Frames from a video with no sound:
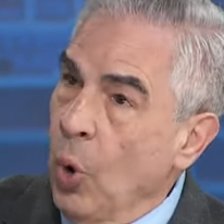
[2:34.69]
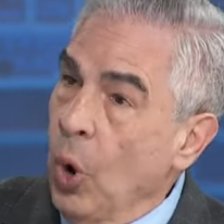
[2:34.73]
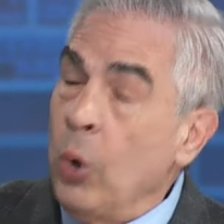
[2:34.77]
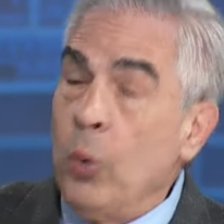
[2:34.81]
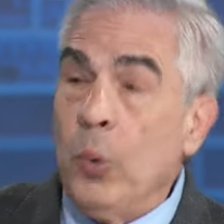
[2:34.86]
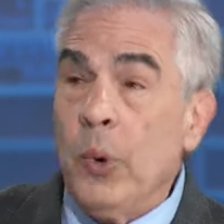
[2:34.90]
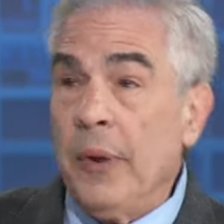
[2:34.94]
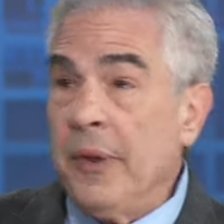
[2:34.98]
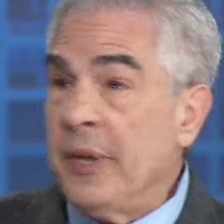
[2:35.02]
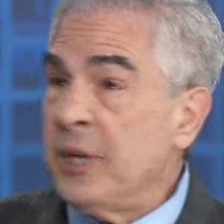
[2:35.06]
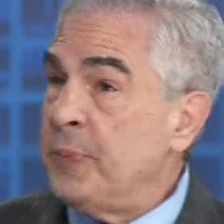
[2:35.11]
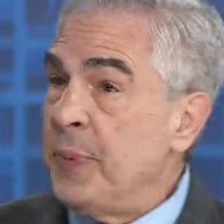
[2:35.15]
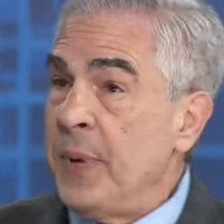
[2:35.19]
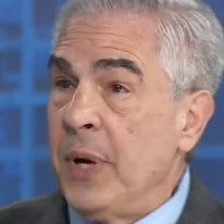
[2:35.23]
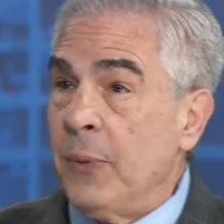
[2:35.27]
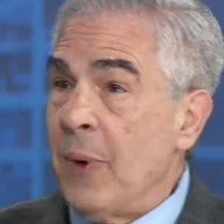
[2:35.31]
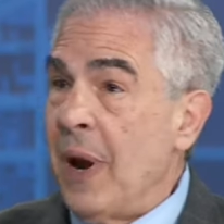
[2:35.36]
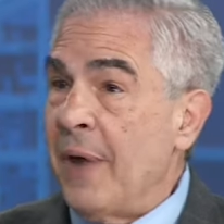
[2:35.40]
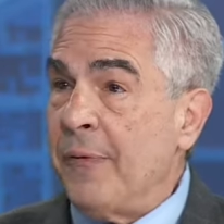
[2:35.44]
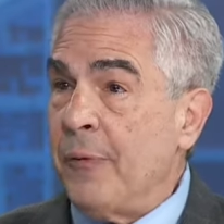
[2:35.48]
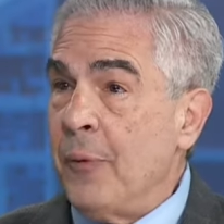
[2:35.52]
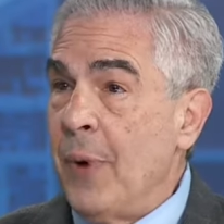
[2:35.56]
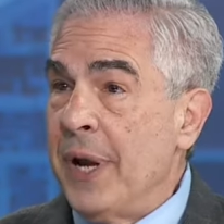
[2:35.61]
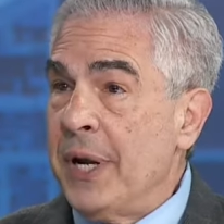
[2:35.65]
or will this be a
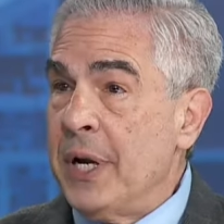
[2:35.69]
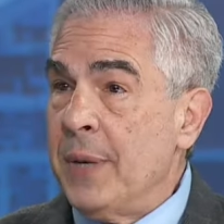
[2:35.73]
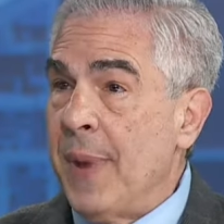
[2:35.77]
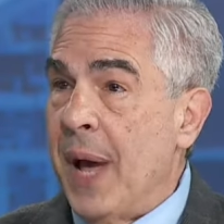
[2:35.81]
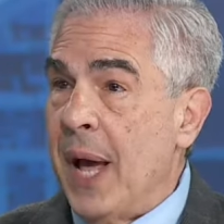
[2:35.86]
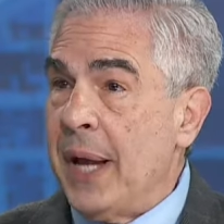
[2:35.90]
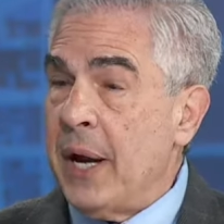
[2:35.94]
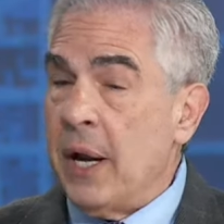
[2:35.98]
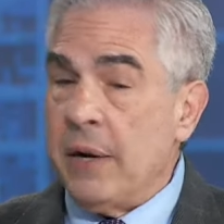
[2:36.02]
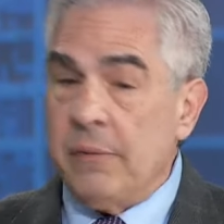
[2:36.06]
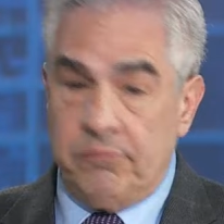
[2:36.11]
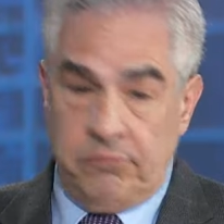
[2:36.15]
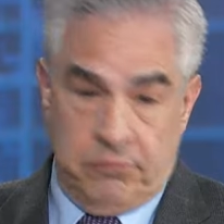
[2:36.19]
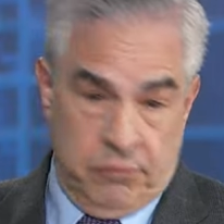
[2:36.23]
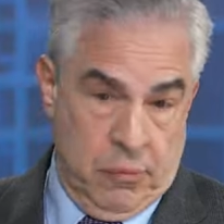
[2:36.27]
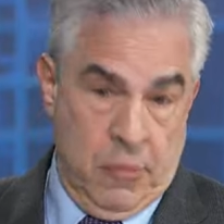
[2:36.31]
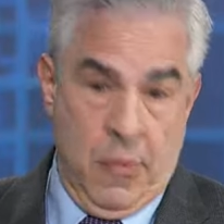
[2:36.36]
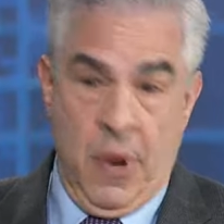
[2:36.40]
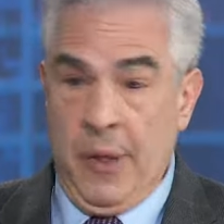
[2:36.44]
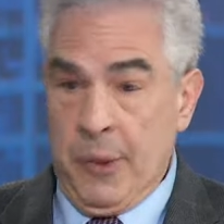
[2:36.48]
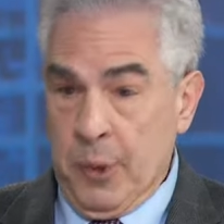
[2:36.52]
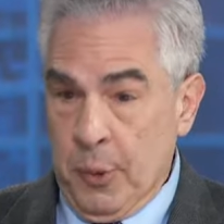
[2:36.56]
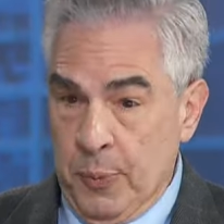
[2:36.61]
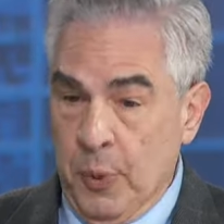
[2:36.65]
referendum on
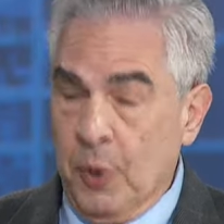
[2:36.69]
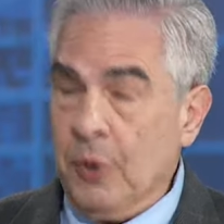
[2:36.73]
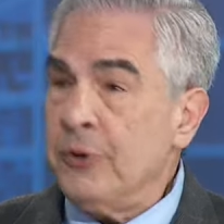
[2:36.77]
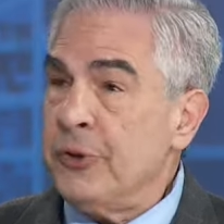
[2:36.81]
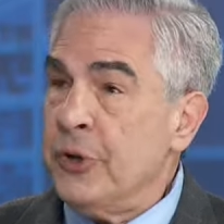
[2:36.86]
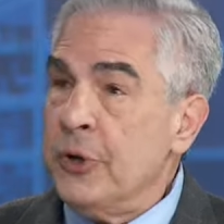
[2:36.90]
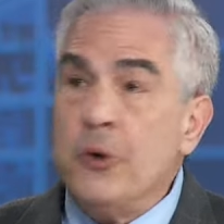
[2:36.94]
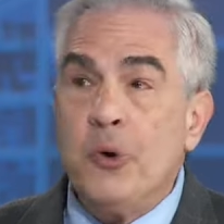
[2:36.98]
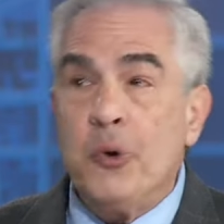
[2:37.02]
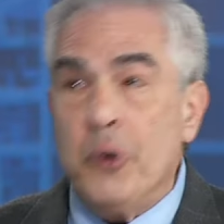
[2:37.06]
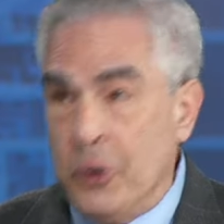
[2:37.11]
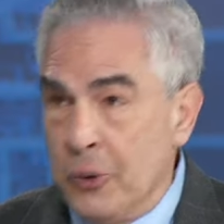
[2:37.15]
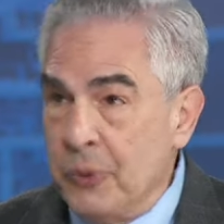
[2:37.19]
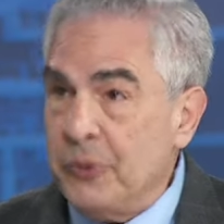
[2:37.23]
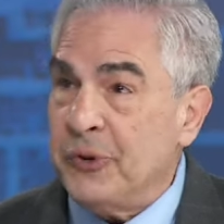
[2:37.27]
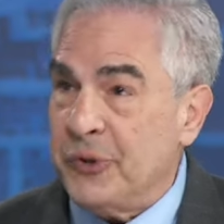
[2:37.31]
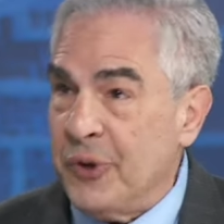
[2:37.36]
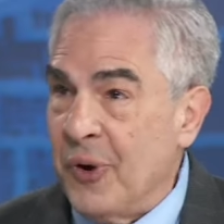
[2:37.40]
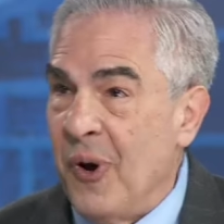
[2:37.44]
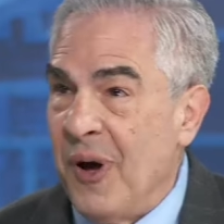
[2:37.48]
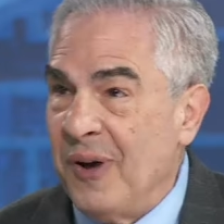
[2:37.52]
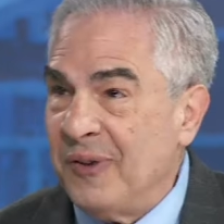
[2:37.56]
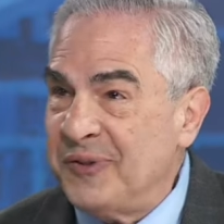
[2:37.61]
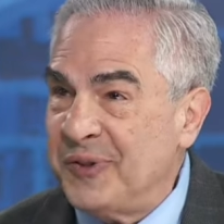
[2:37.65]
another person who used
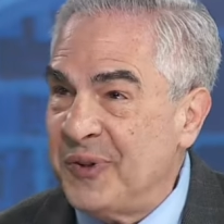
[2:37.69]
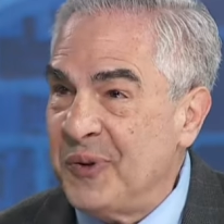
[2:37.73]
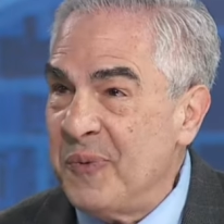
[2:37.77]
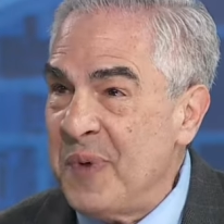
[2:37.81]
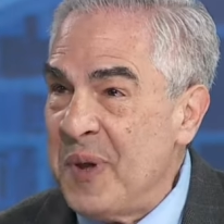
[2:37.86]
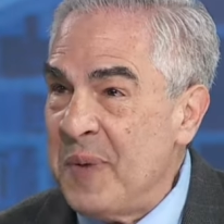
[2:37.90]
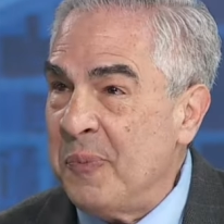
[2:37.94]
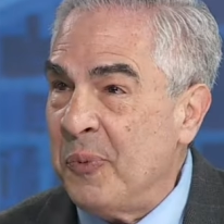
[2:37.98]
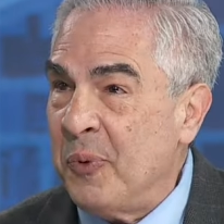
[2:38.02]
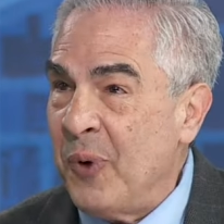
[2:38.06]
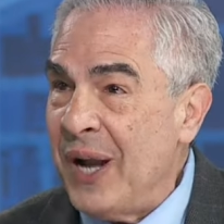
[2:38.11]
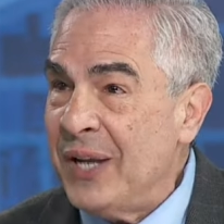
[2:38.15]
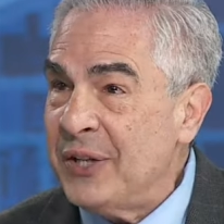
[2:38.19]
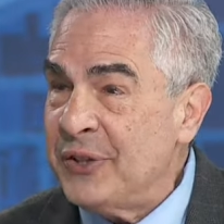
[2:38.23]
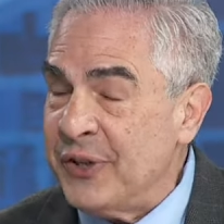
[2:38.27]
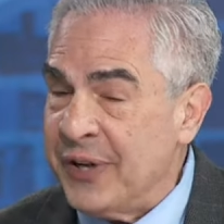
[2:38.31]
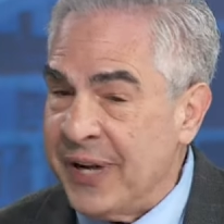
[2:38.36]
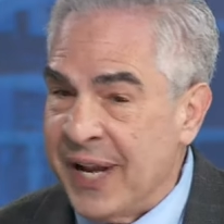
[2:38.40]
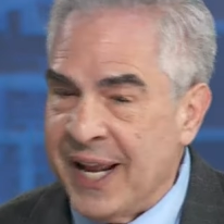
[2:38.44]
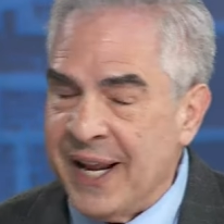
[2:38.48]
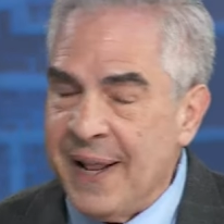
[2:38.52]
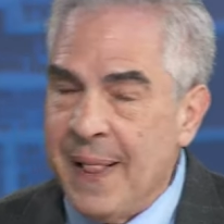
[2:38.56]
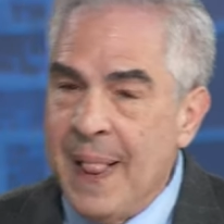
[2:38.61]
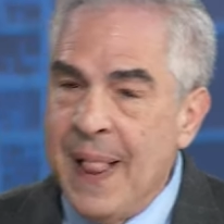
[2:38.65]
to also be
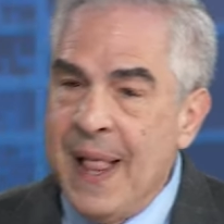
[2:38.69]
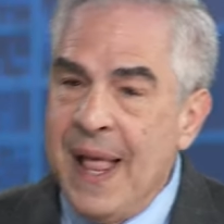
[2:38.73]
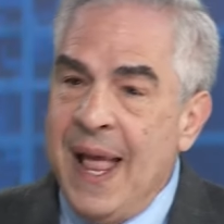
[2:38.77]
president?